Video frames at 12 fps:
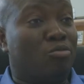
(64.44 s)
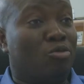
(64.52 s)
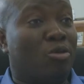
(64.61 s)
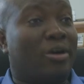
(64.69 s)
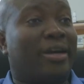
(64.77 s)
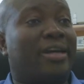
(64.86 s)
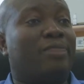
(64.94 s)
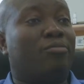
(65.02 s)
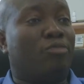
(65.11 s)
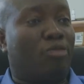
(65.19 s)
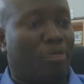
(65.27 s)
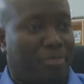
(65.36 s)
more and
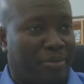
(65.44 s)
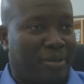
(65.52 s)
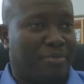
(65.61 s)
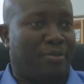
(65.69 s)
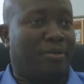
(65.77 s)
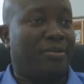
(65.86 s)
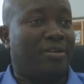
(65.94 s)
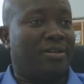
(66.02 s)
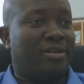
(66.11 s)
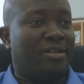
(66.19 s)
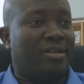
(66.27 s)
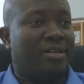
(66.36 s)
more people,
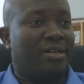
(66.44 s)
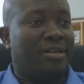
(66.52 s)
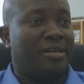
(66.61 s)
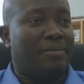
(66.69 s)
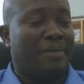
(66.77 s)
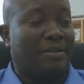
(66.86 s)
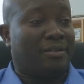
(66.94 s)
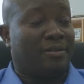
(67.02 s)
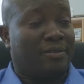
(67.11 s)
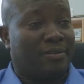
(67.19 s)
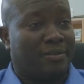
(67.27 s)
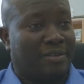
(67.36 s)
but
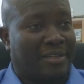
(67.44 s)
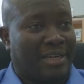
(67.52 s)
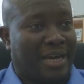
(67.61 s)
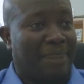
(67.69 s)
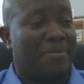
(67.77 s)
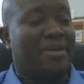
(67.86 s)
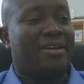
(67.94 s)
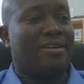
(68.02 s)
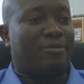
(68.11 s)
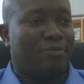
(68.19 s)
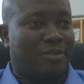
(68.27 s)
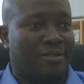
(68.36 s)
coming
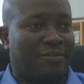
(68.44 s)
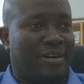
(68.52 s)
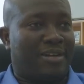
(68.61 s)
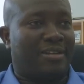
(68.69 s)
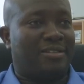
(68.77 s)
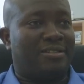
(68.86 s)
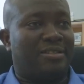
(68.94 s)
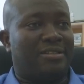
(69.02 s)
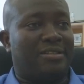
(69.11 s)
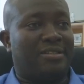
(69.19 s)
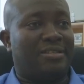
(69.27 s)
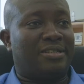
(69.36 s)
into the financial
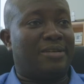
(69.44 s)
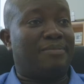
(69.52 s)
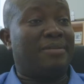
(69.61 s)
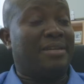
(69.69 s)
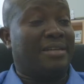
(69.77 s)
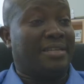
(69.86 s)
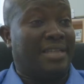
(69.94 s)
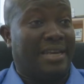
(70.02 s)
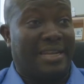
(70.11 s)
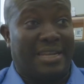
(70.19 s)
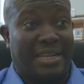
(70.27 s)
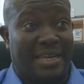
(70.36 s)
system, they
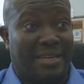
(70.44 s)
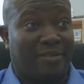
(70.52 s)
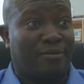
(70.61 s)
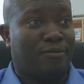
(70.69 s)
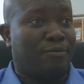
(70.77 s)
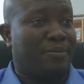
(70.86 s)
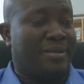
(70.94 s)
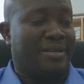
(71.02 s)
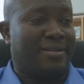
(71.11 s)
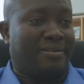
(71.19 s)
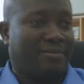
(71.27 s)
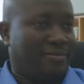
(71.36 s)
need to be
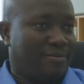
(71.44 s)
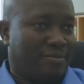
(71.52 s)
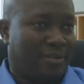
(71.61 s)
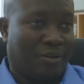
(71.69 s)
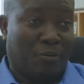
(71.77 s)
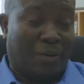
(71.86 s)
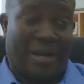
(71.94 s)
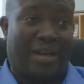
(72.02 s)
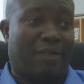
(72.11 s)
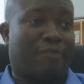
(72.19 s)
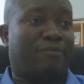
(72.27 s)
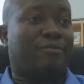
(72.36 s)

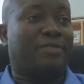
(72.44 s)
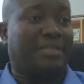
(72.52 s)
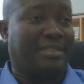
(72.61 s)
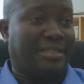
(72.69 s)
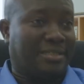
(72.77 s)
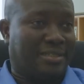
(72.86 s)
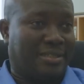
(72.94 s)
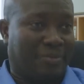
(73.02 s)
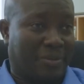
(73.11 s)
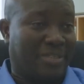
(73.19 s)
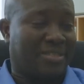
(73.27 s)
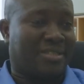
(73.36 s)
aware of this
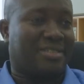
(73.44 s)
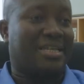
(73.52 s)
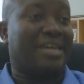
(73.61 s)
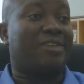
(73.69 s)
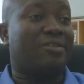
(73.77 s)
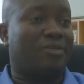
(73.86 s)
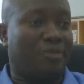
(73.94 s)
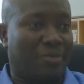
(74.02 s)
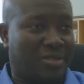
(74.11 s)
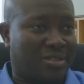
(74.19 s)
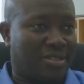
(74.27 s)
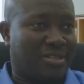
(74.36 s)
risk, security
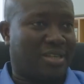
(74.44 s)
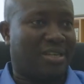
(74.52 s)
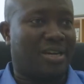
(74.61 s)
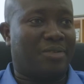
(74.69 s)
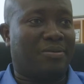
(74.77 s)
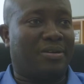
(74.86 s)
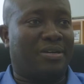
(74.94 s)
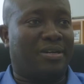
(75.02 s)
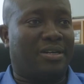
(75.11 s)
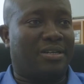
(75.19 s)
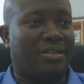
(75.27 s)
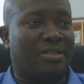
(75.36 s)
risks that are
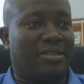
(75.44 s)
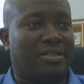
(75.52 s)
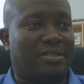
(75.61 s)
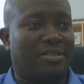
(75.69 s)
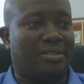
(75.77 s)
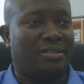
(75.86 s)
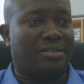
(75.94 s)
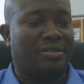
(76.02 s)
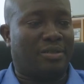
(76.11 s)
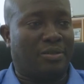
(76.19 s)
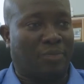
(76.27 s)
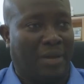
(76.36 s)

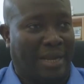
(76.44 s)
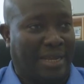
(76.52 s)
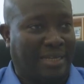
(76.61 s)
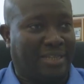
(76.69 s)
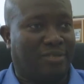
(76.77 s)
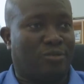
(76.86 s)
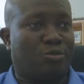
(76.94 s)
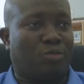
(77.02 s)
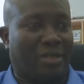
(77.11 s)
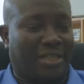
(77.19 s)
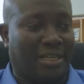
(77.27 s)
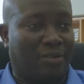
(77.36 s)
uh, uh, related to
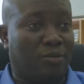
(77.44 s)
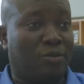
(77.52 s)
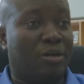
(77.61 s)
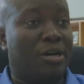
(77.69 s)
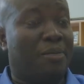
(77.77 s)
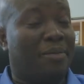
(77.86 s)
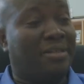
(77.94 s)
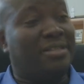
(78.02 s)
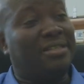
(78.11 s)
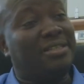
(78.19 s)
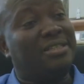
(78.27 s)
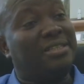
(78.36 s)
what they do. But the,
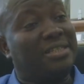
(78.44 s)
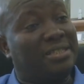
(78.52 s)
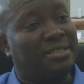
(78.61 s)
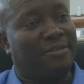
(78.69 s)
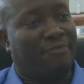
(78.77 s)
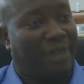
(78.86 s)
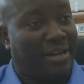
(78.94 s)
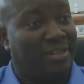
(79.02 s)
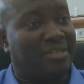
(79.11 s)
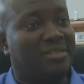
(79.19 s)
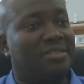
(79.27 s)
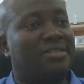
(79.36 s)
system, the
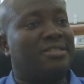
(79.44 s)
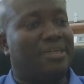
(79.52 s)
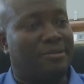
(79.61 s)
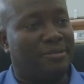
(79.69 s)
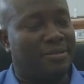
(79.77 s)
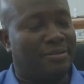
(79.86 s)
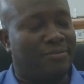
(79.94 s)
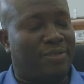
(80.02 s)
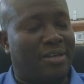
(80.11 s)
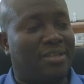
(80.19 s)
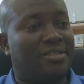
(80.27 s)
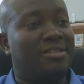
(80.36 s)
financial system,
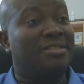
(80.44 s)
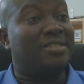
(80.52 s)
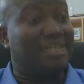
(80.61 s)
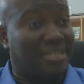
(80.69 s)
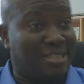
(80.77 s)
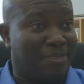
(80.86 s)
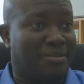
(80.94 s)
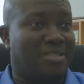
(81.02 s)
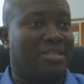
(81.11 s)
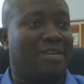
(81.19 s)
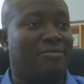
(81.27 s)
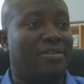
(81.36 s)
financial system
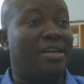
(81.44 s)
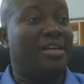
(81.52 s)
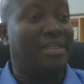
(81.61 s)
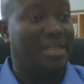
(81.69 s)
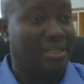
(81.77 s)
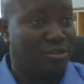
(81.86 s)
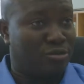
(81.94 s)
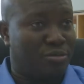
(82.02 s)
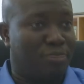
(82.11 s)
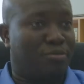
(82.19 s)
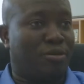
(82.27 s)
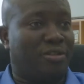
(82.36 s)
itself needs to
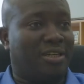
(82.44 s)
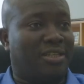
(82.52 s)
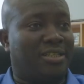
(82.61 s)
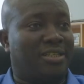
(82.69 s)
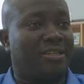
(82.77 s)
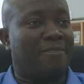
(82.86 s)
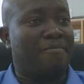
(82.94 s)
be protected.